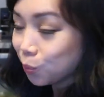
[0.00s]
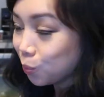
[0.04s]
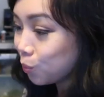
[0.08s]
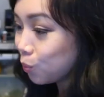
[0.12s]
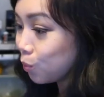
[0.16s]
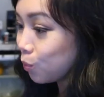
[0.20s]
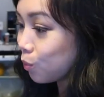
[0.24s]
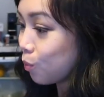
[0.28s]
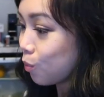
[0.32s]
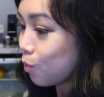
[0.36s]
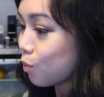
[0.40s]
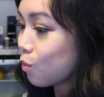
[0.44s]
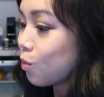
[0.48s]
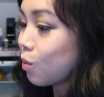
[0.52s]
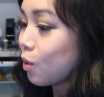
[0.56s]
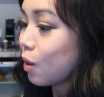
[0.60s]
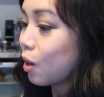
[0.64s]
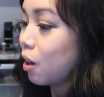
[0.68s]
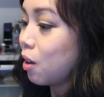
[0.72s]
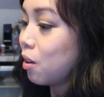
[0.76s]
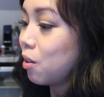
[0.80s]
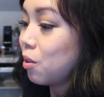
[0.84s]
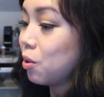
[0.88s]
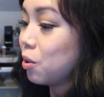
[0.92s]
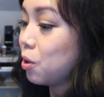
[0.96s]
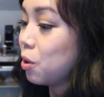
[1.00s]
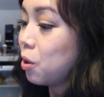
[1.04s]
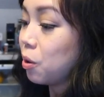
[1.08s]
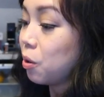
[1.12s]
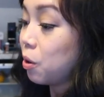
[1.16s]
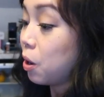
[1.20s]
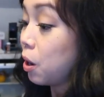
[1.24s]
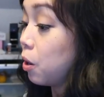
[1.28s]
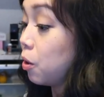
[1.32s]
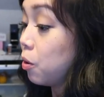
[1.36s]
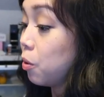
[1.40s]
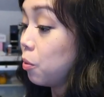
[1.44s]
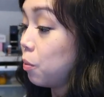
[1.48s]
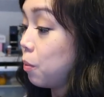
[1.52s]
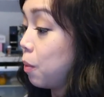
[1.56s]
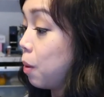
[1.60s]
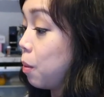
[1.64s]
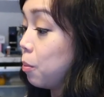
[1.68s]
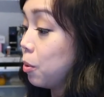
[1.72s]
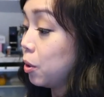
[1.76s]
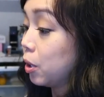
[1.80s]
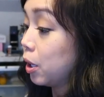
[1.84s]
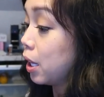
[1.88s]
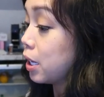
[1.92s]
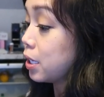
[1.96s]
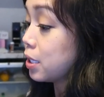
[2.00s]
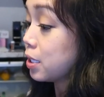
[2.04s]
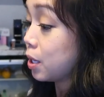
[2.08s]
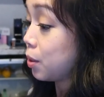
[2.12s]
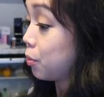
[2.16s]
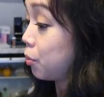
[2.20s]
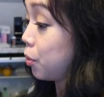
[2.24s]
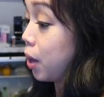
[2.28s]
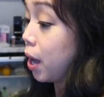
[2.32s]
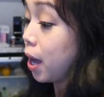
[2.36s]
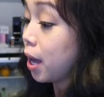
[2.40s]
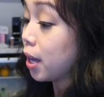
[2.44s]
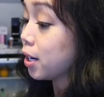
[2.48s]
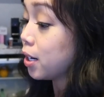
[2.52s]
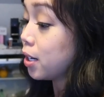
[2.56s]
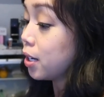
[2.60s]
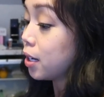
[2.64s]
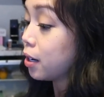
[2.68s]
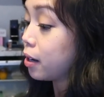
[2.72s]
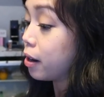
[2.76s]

I don't know. I don't remember last time we had it